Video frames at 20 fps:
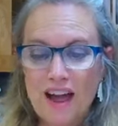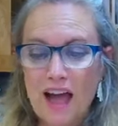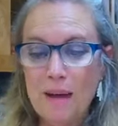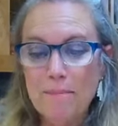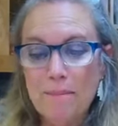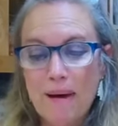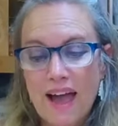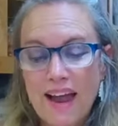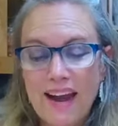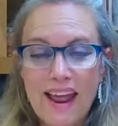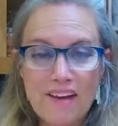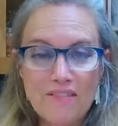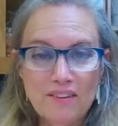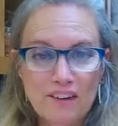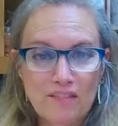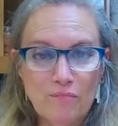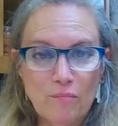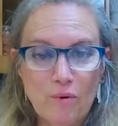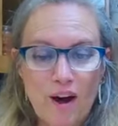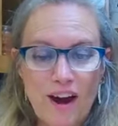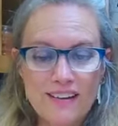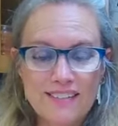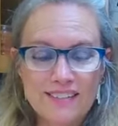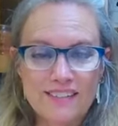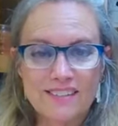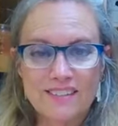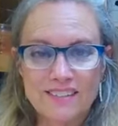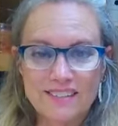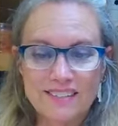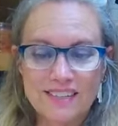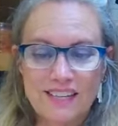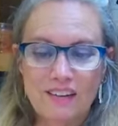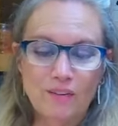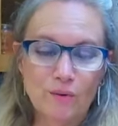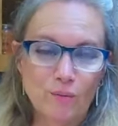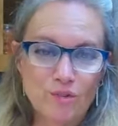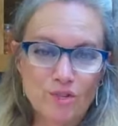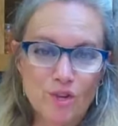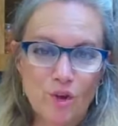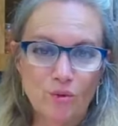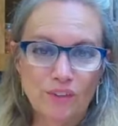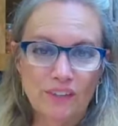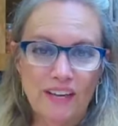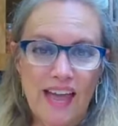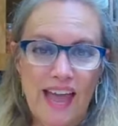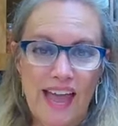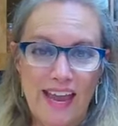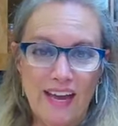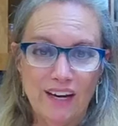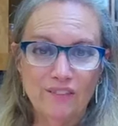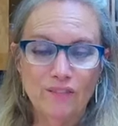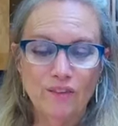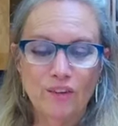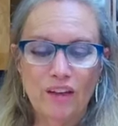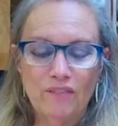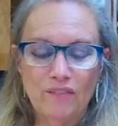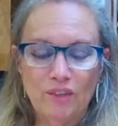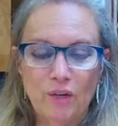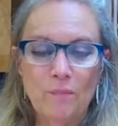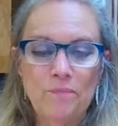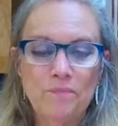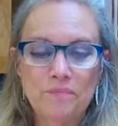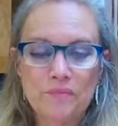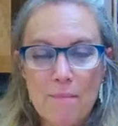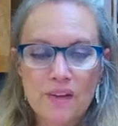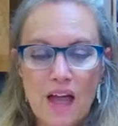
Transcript: I might have enough prizes to send if there was only a handful of you.